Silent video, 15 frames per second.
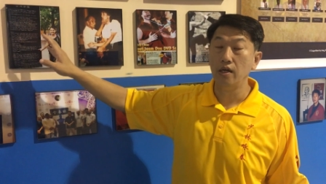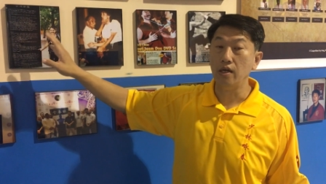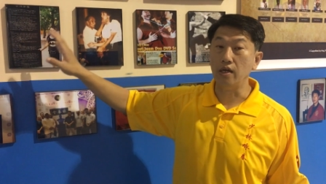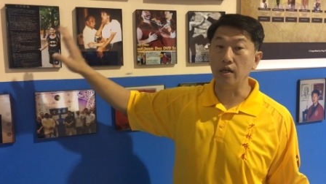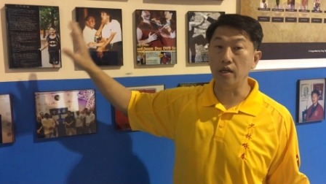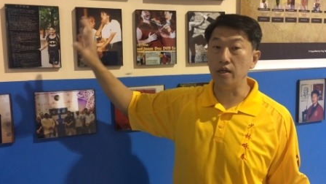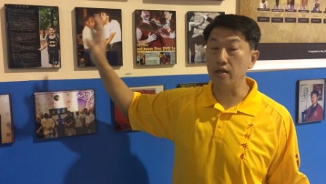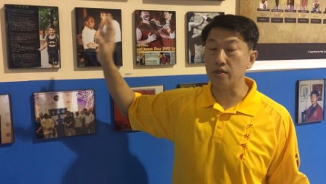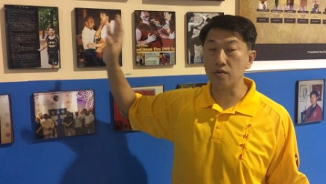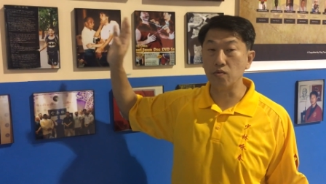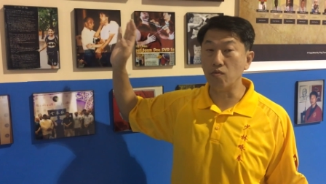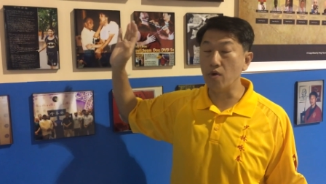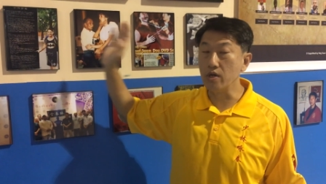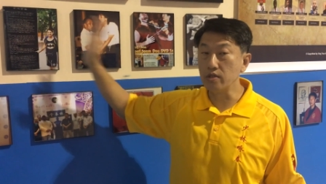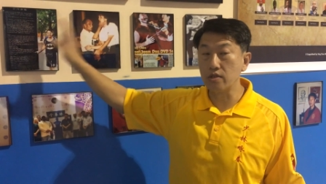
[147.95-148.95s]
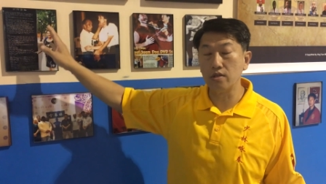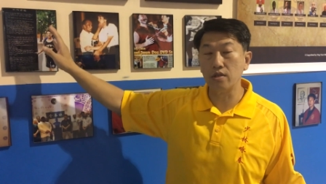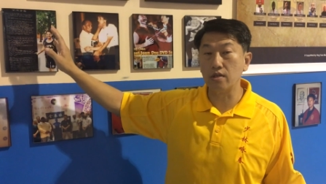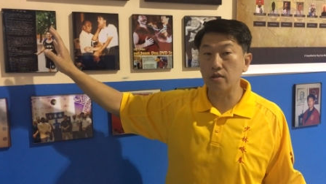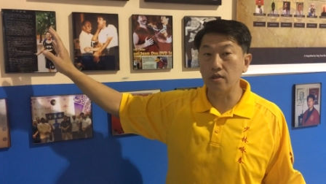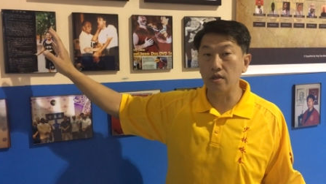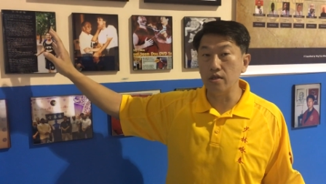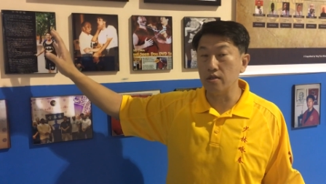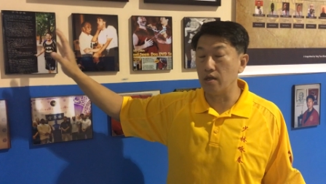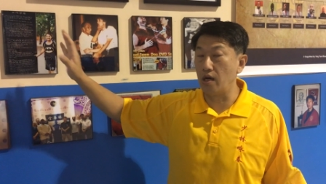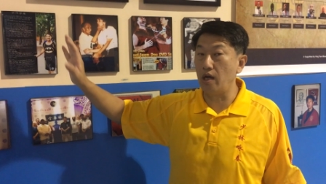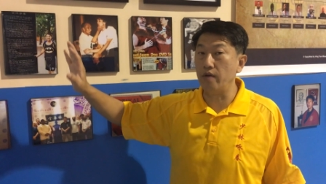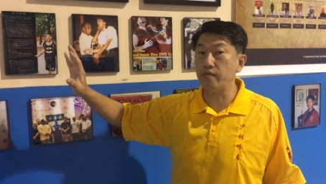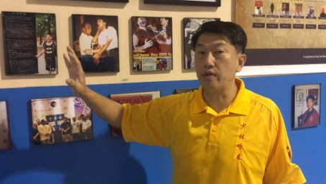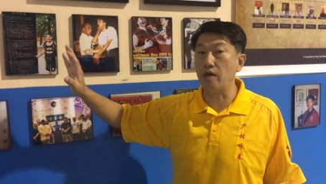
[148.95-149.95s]
And it's once in a
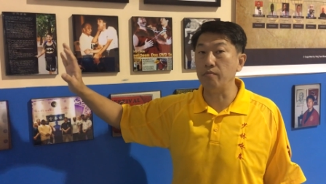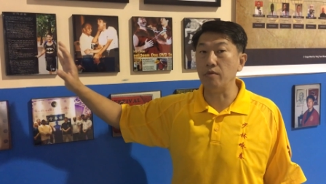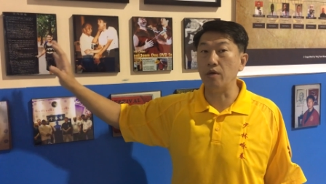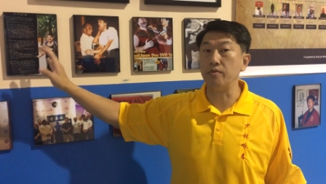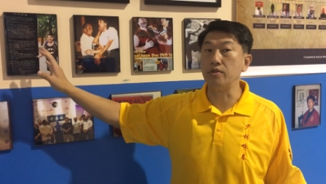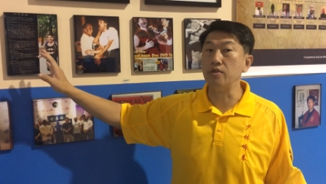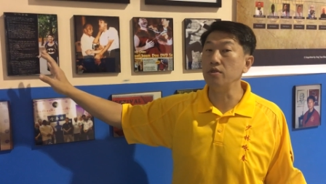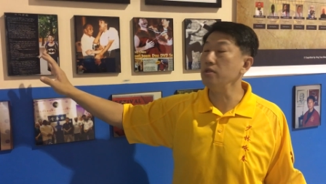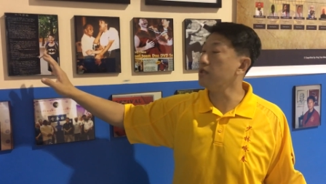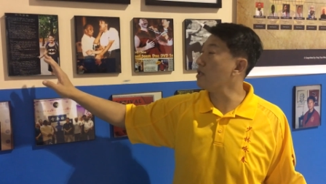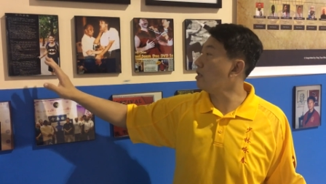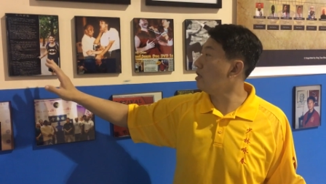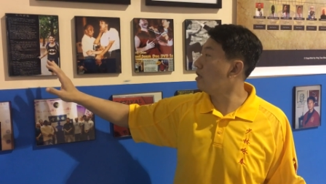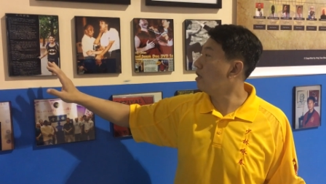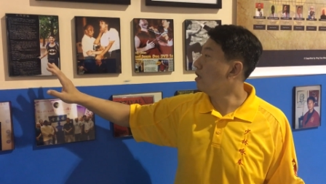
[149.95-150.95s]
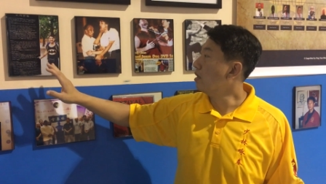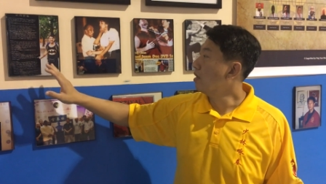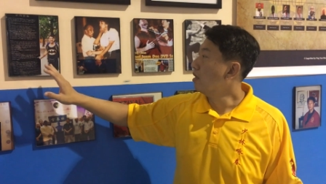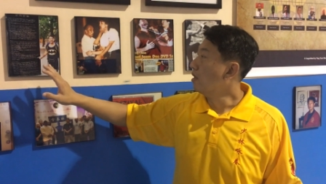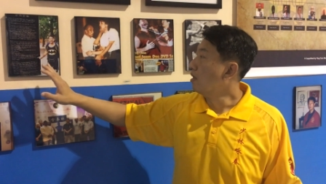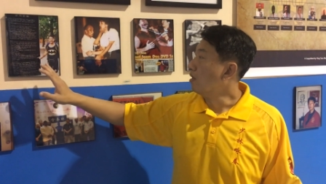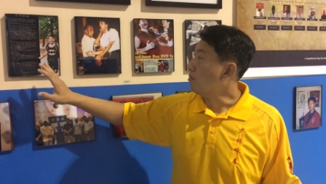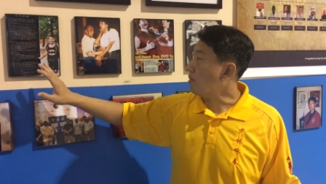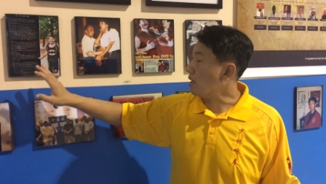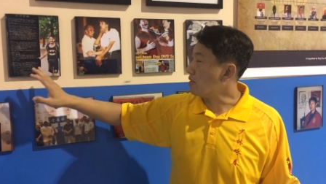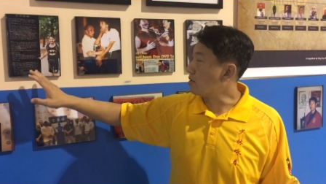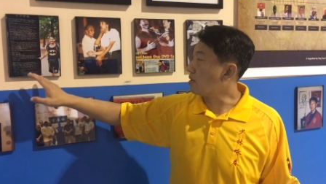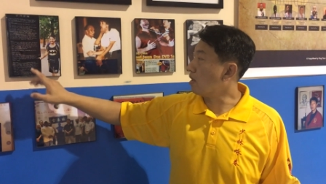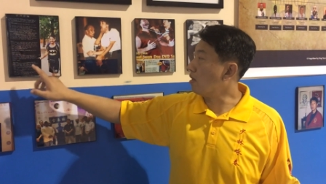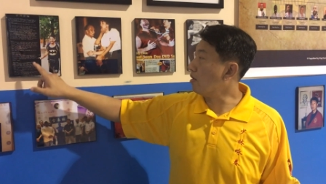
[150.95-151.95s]
lifetime opportunity.
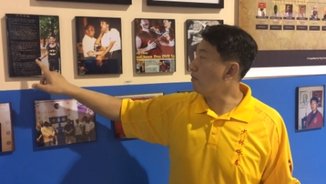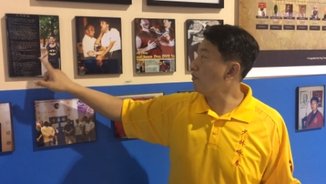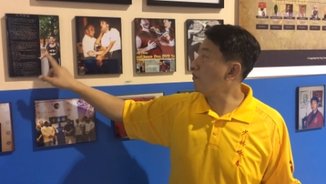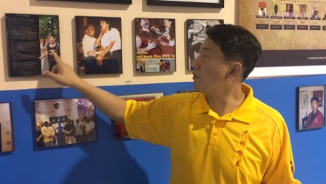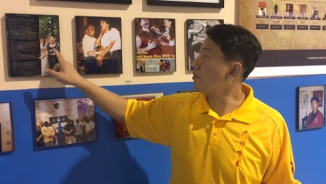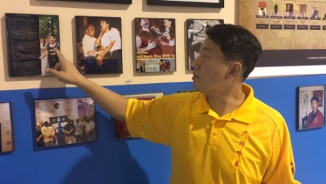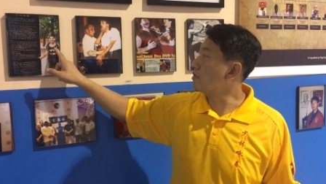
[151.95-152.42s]
Myself,